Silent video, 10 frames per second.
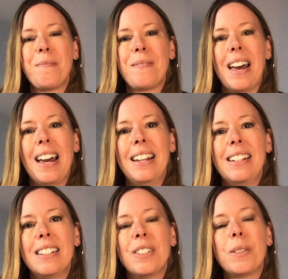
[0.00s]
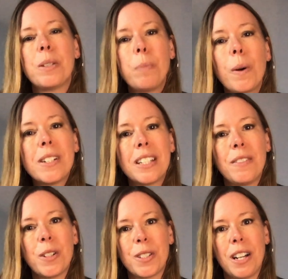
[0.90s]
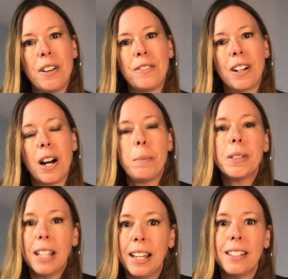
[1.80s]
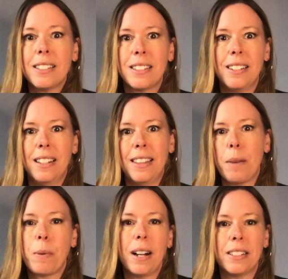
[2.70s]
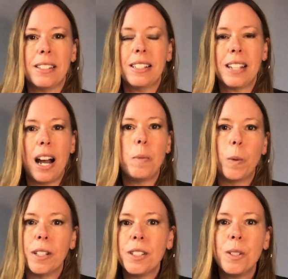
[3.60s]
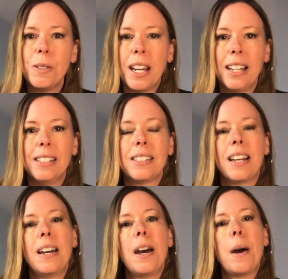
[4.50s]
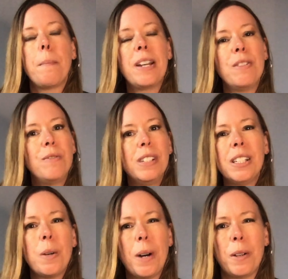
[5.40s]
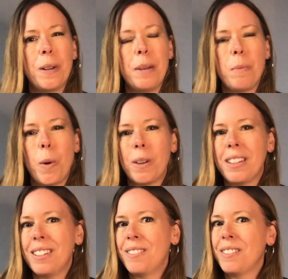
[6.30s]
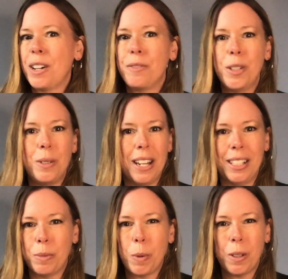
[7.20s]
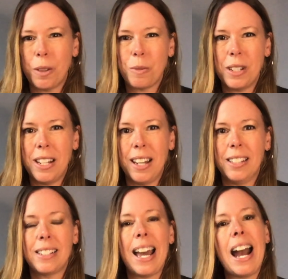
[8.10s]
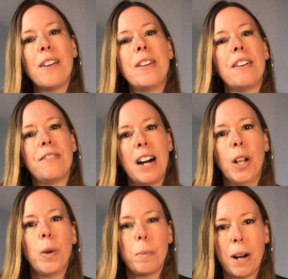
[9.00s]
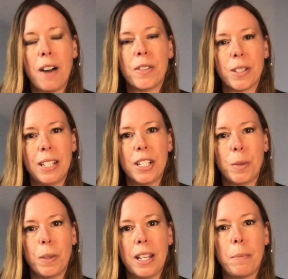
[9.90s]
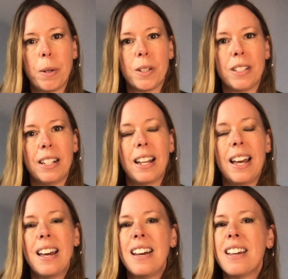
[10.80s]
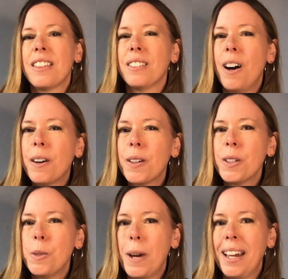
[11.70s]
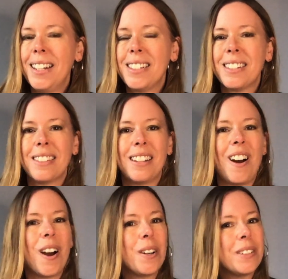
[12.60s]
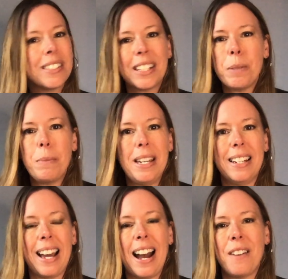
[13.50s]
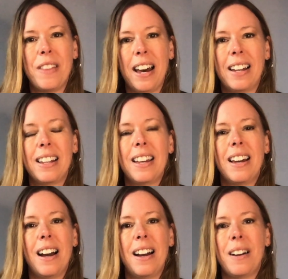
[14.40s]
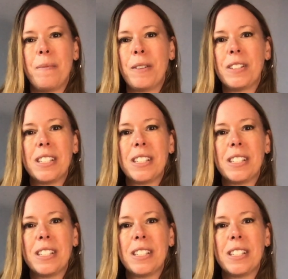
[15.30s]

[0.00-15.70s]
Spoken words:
And so it's important to give yourself a couple days in that processing time, 1 to 2 days, but you really don't want to wait more than a few days, more than 3 days to have that follow-up conversation with that person. The longer you wait, the harder it's going to be to have that. If it's